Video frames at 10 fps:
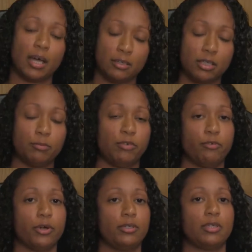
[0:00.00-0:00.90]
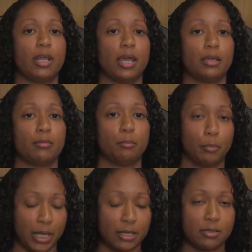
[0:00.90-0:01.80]
I sit before you today,
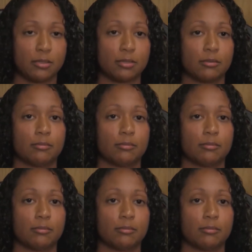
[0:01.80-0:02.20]
blessed.